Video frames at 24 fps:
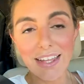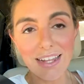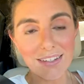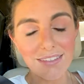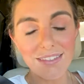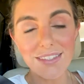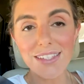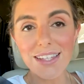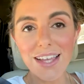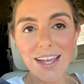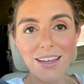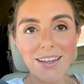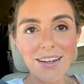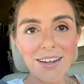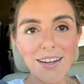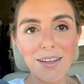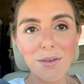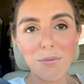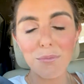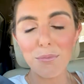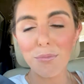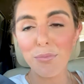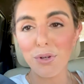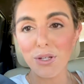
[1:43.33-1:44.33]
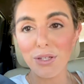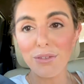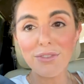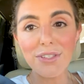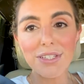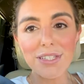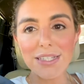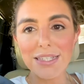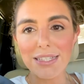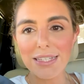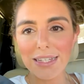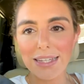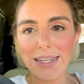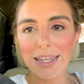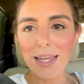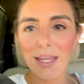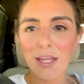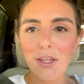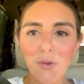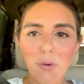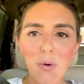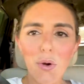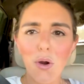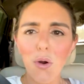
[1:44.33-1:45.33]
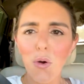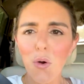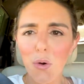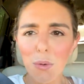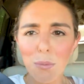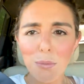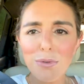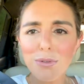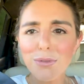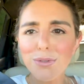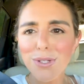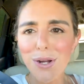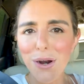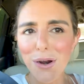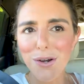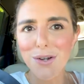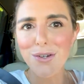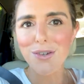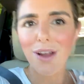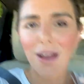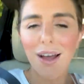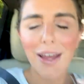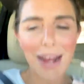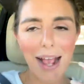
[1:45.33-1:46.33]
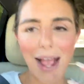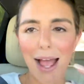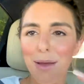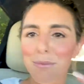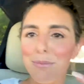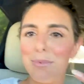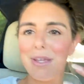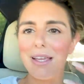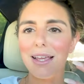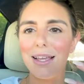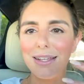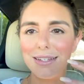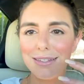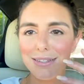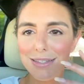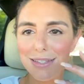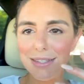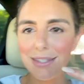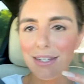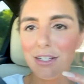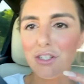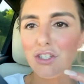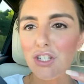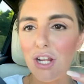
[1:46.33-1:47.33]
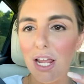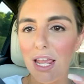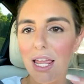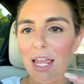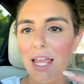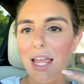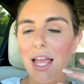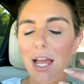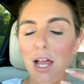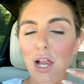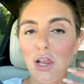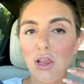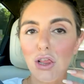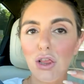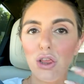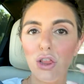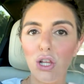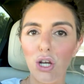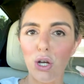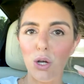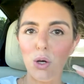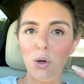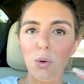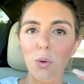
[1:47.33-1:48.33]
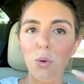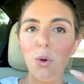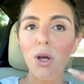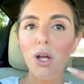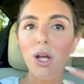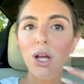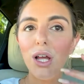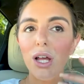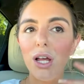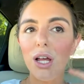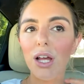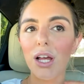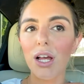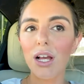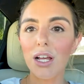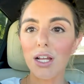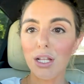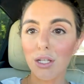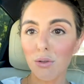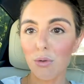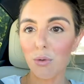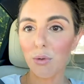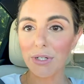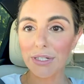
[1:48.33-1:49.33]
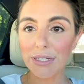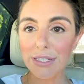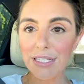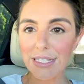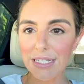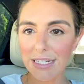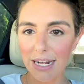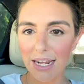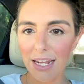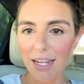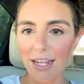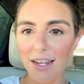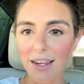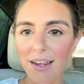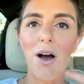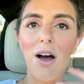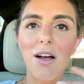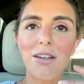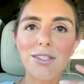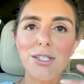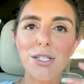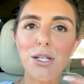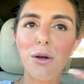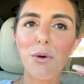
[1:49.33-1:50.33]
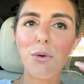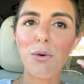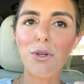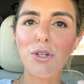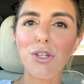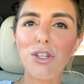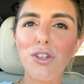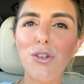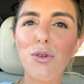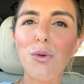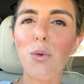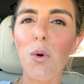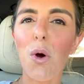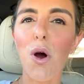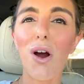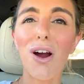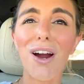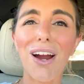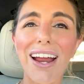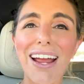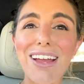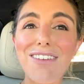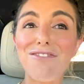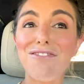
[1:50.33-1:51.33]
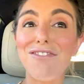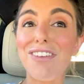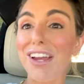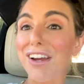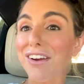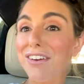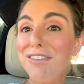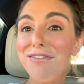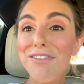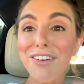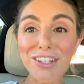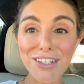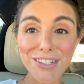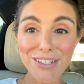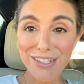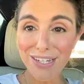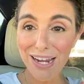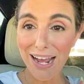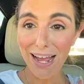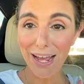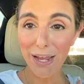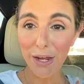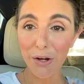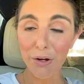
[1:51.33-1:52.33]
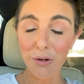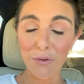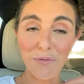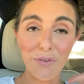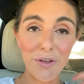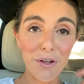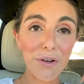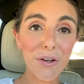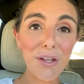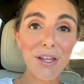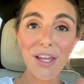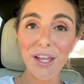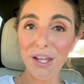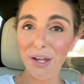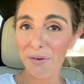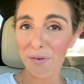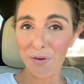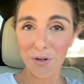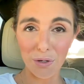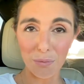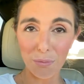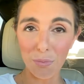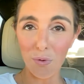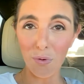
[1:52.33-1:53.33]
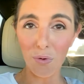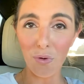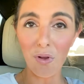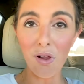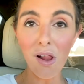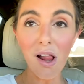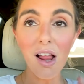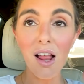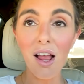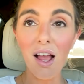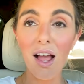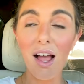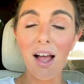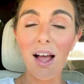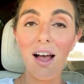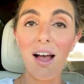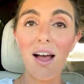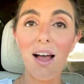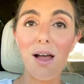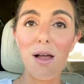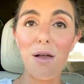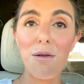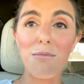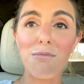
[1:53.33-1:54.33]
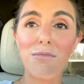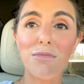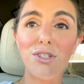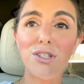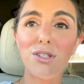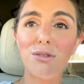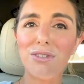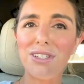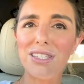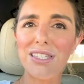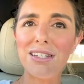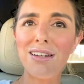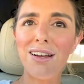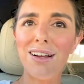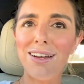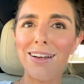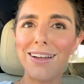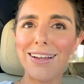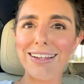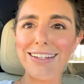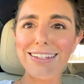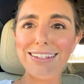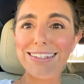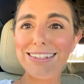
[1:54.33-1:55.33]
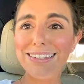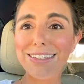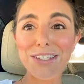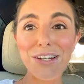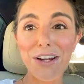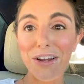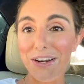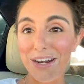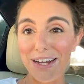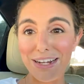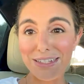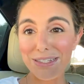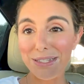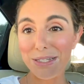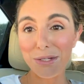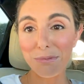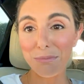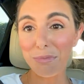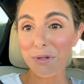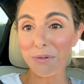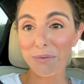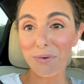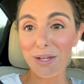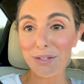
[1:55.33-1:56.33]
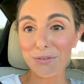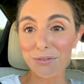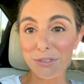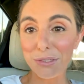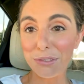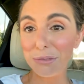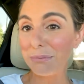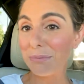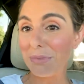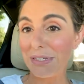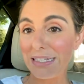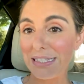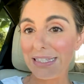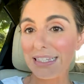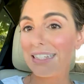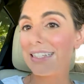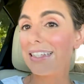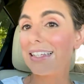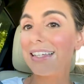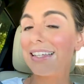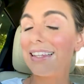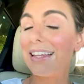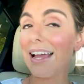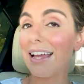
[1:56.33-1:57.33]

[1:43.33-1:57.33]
I said previously, your hormones are not happy in such a low caloric state. Also, you are very, very tired, very irritable. So it's not nice to be around you, basically.